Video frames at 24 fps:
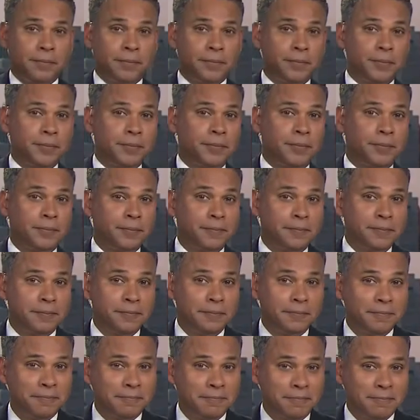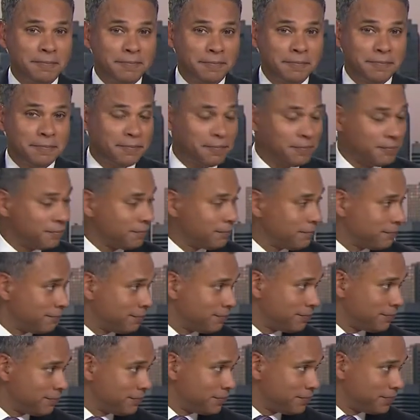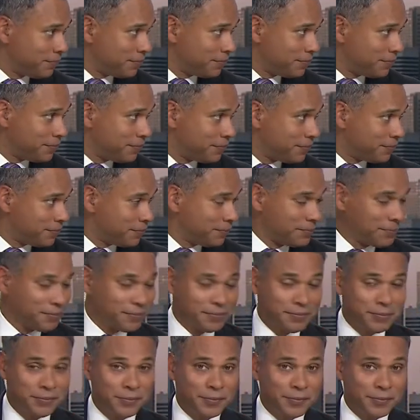This person isn't speaking.